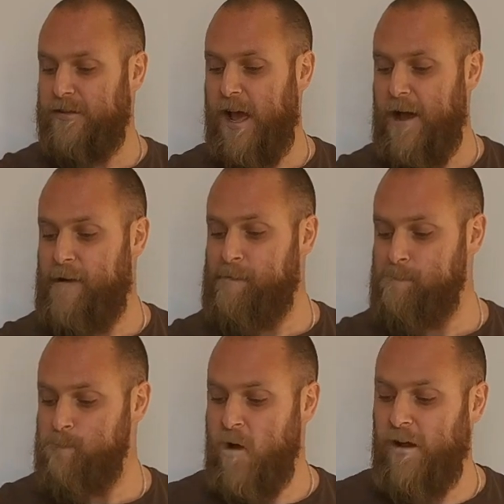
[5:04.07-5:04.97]
how
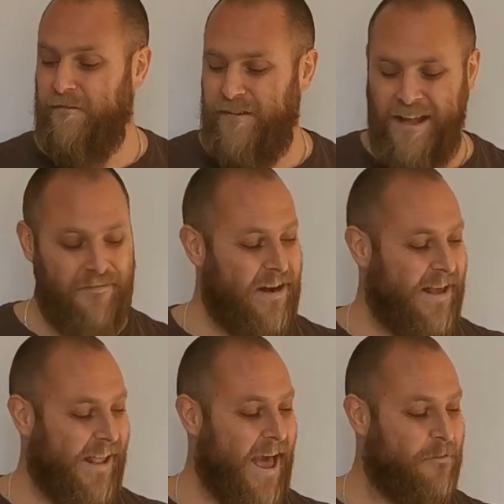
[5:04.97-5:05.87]
unforgiving
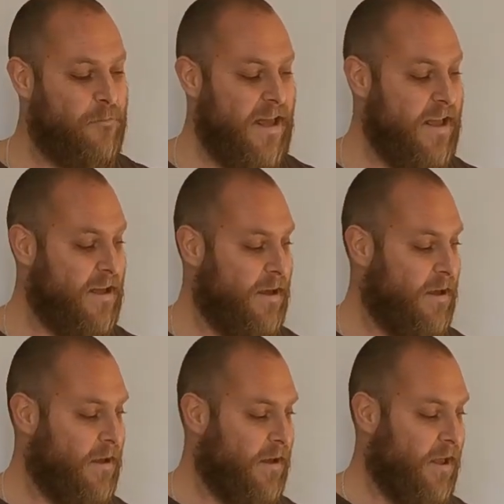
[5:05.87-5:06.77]
it can be.
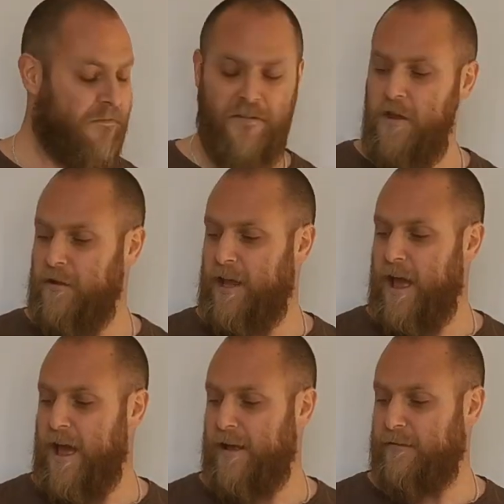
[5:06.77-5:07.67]
if you
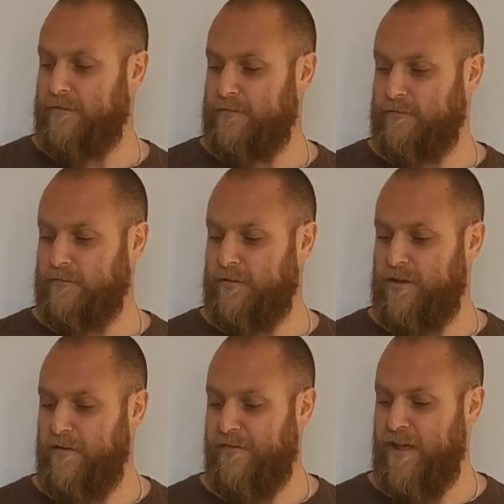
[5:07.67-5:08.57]
get to
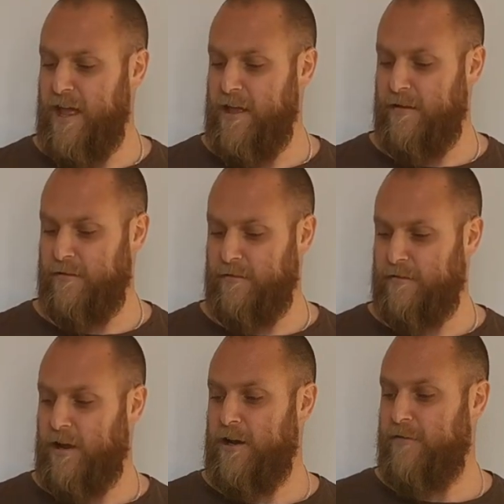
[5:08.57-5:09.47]
your feet
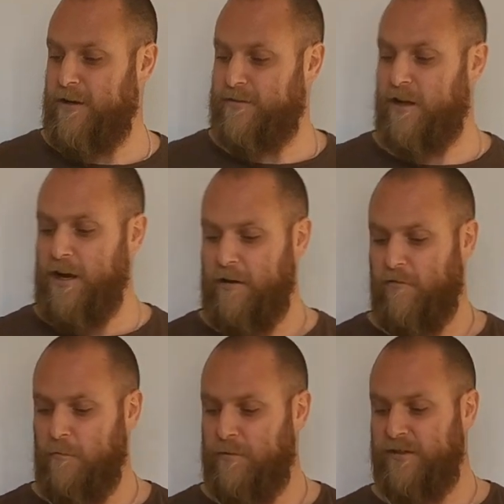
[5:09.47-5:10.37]
and you're in slightly the
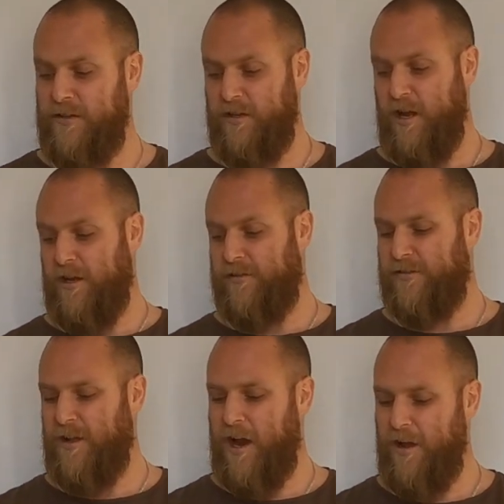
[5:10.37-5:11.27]
wrong position, you're
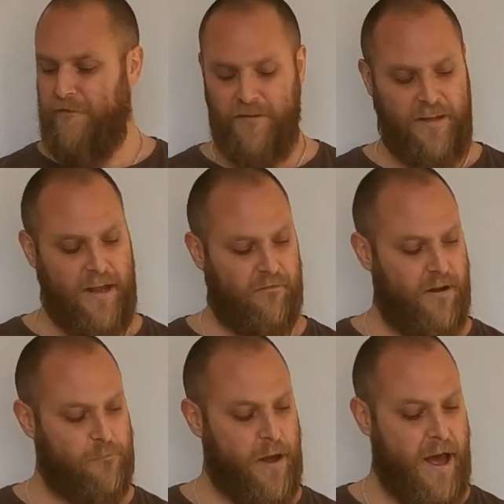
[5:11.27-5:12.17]
slightly off the deck
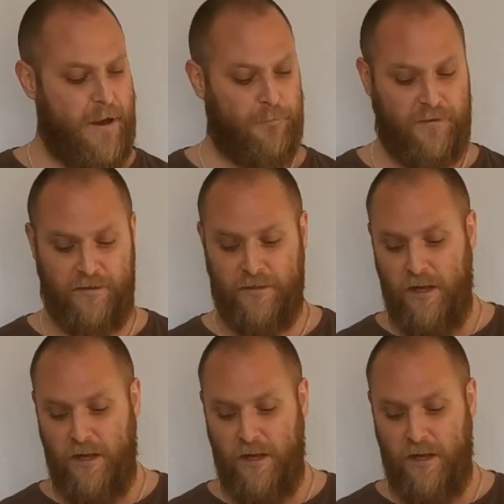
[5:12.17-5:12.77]
grip perhaps,